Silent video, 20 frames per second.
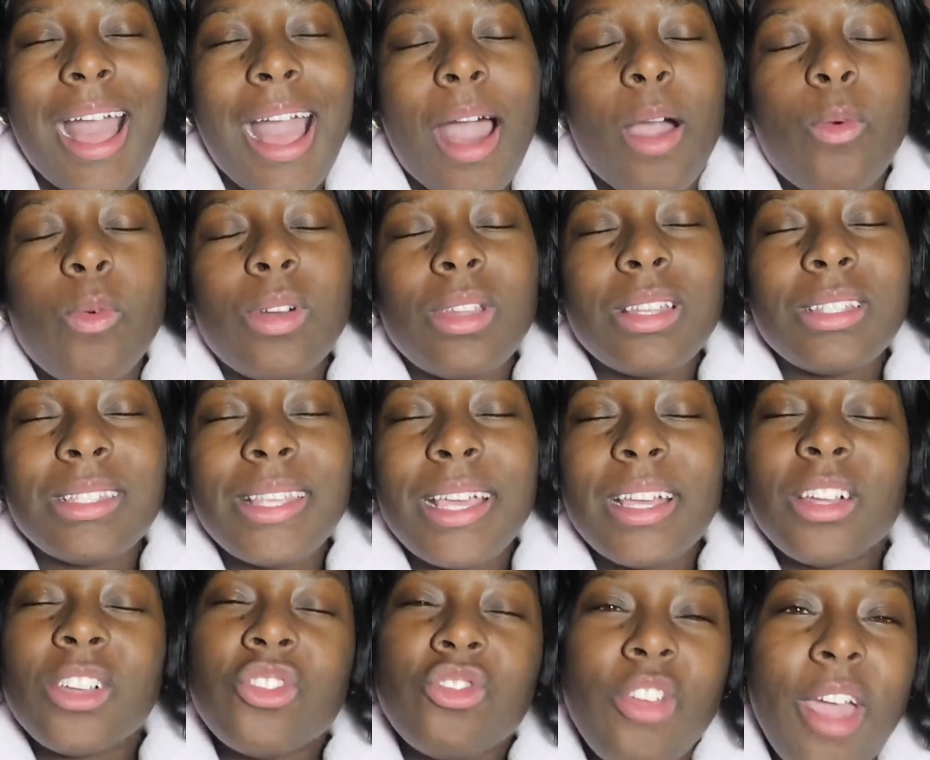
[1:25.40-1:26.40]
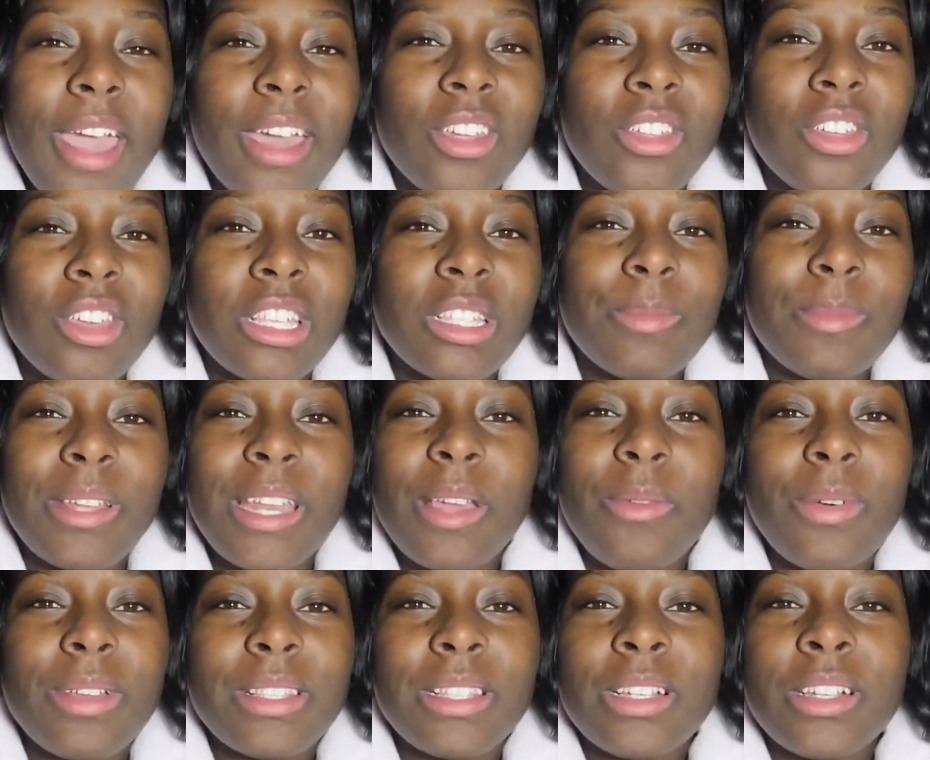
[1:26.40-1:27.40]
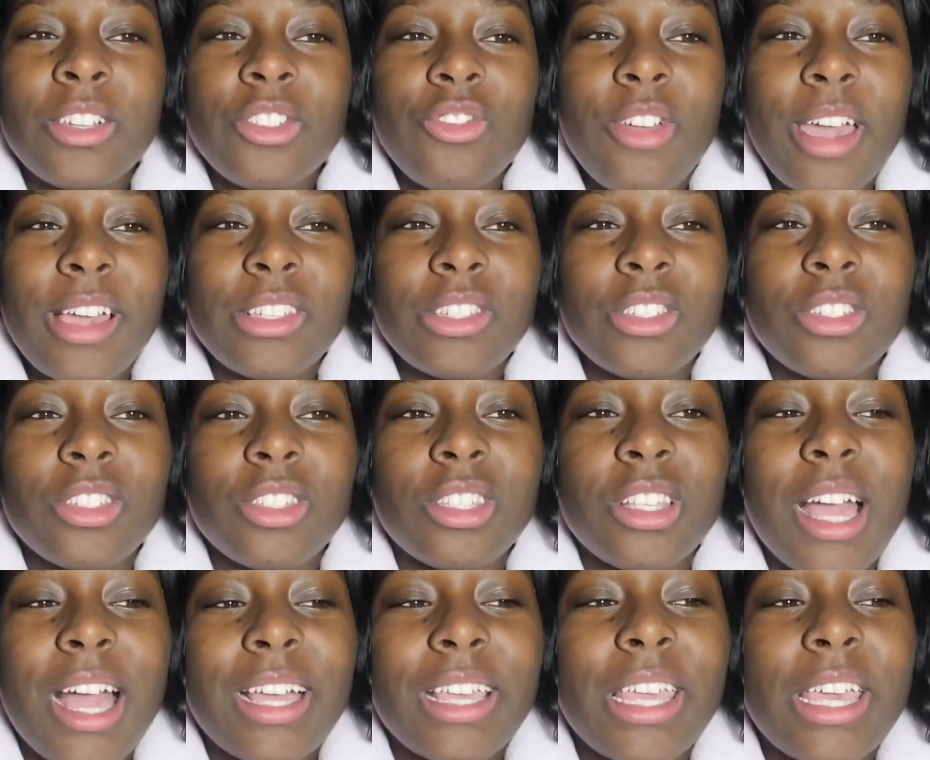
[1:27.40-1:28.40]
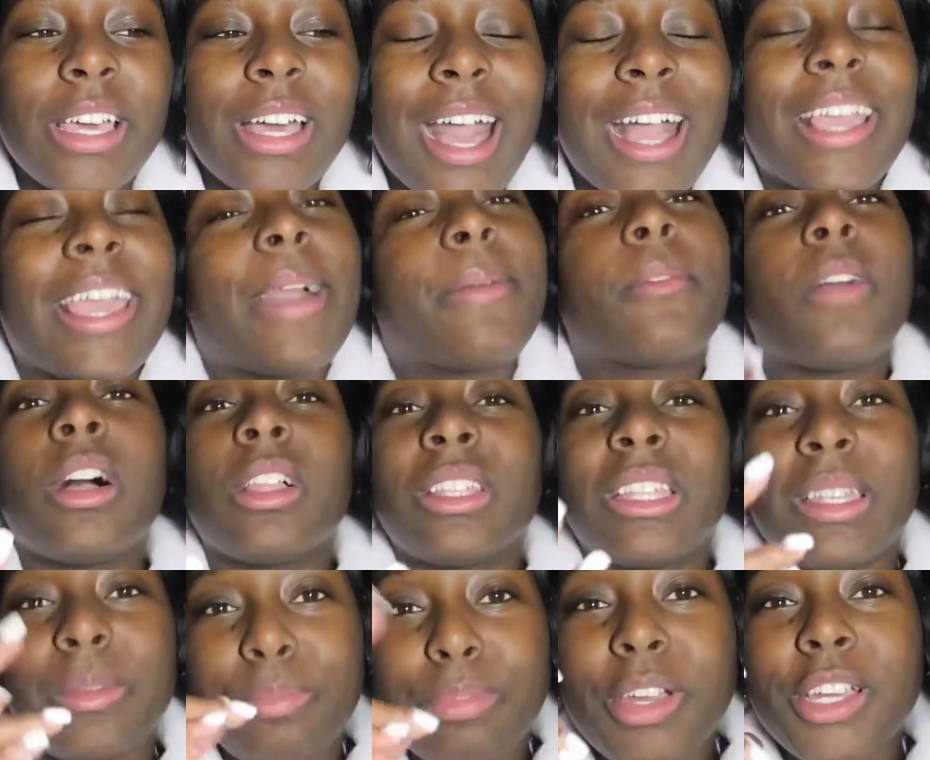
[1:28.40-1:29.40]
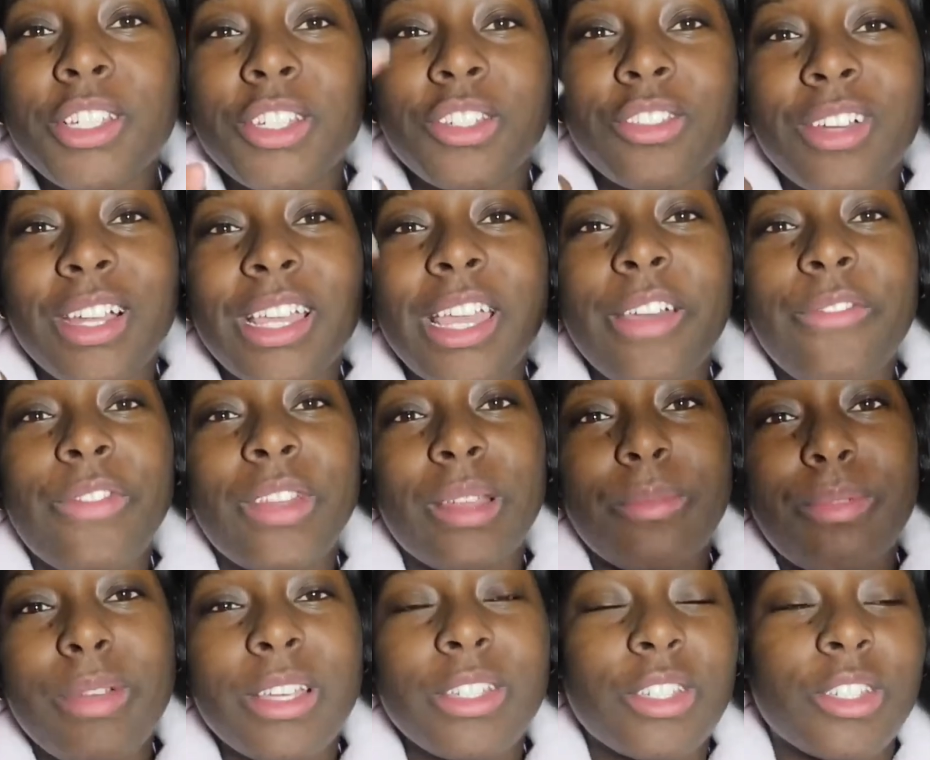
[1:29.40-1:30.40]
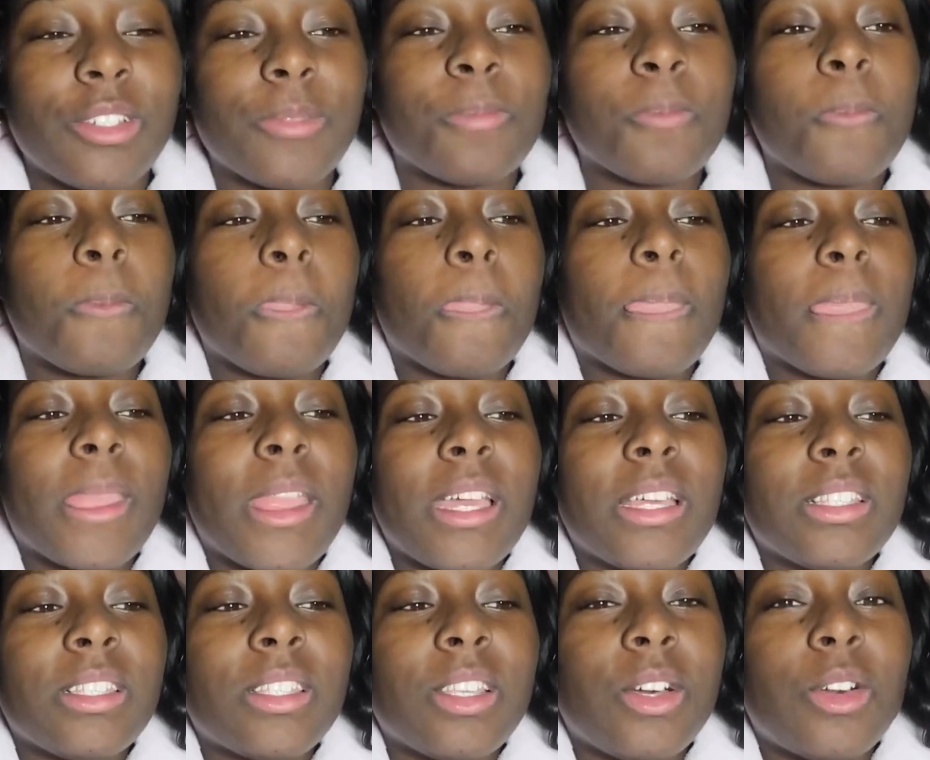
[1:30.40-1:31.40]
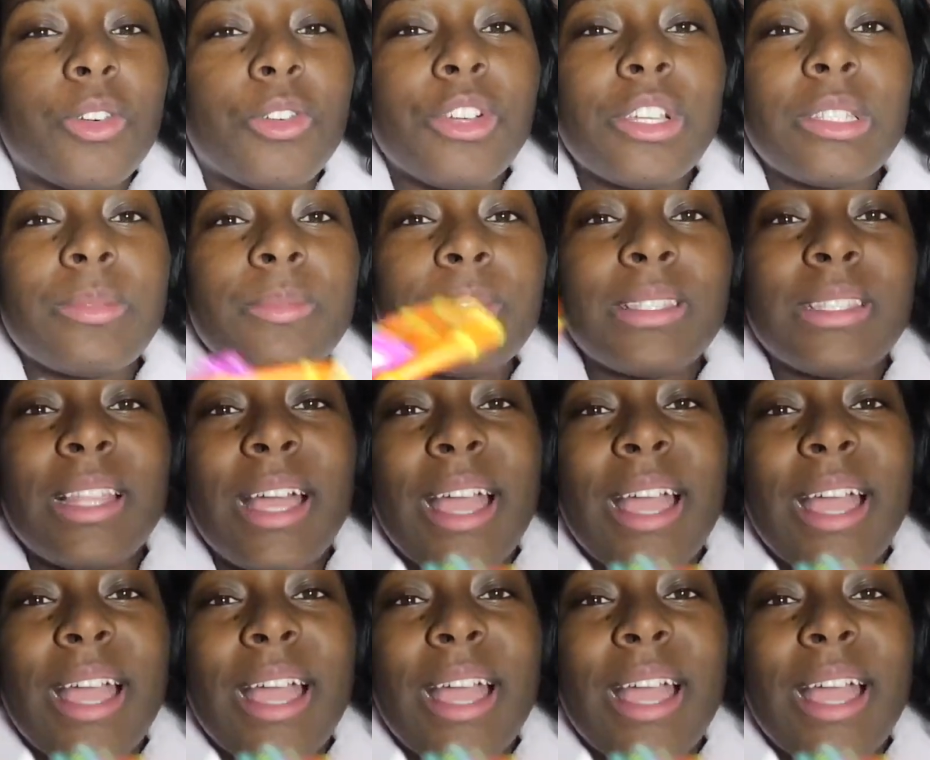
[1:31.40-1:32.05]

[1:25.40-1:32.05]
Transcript: I want to say contractions, but it wasn't contractions. I kept calling it pressure. I kept feeling pressure. So Christmas